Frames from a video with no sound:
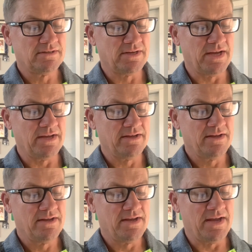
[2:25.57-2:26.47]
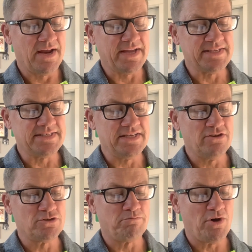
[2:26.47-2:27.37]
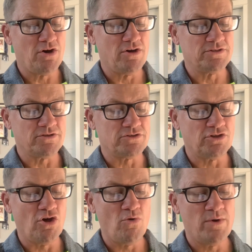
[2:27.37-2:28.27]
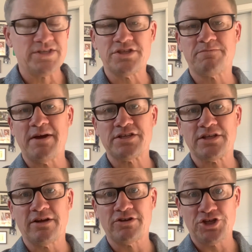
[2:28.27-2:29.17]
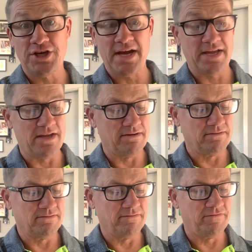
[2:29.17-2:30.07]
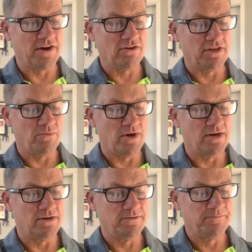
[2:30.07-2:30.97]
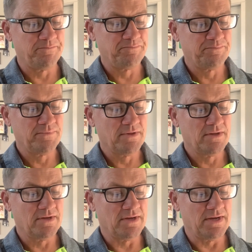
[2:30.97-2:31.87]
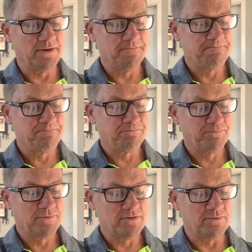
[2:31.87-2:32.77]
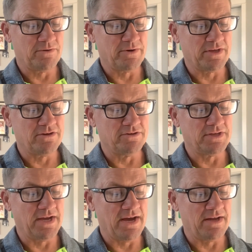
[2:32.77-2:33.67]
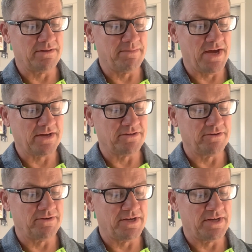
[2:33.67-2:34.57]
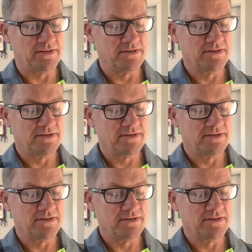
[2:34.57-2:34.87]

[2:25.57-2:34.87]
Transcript: okay? And I can see those balls, those low ones especially, are checking fairly well. Okay? We don't want to kill the guy on the back of the green.